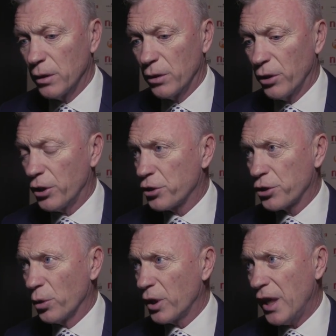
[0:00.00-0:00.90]
You know, he could
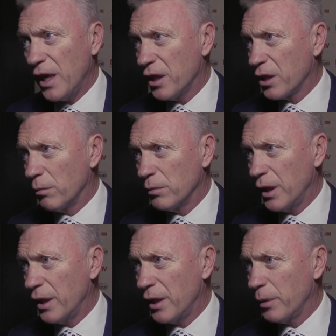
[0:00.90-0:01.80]
score in any
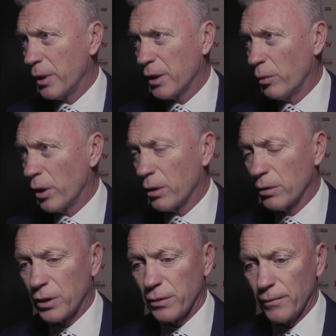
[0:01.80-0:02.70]
company, anywhere in the
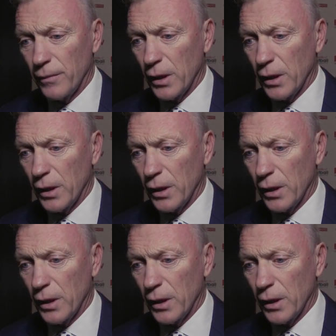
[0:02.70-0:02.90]
world,